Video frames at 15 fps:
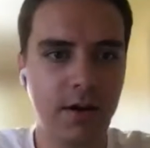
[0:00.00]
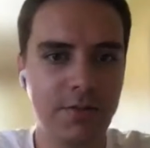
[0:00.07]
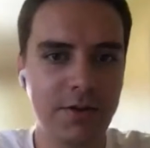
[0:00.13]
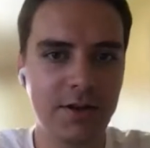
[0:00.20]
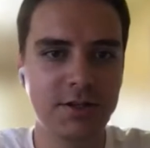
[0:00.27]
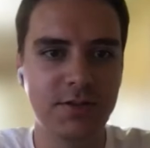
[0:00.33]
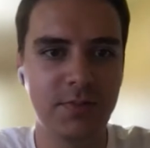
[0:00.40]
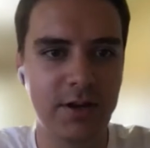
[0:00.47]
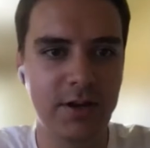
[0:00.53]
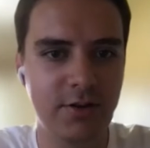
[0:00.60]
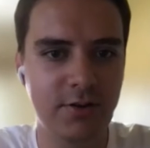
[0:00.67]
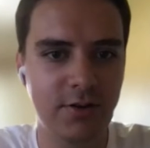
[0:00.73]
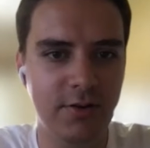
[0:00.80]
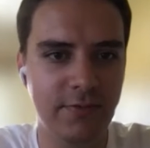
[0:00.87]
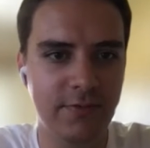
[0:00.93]
mean, it's a
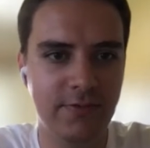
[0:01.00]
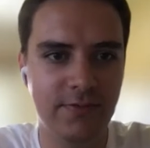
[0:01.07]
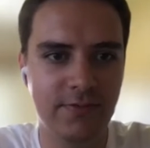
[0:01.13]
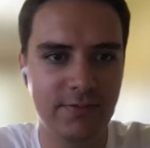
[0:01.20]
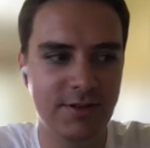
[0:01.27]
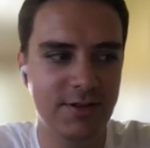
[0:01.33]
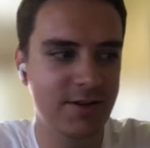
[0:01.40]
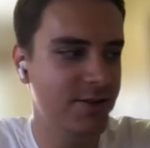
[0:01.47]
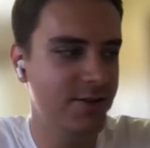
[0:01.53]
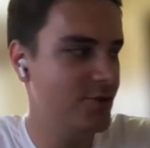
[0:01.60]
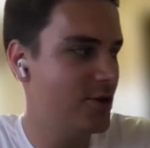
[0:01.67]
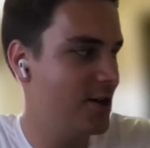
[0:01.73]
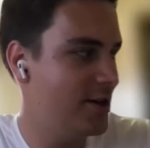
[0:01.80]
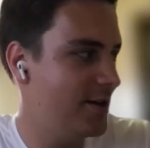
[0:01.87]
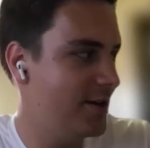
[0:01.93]
matter of
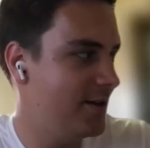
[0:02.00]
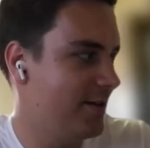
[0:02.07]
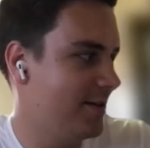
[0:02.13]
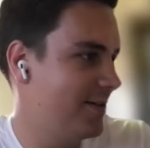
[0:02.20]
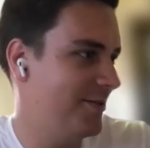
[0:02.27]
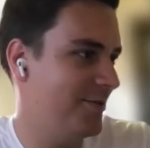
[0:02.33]
literally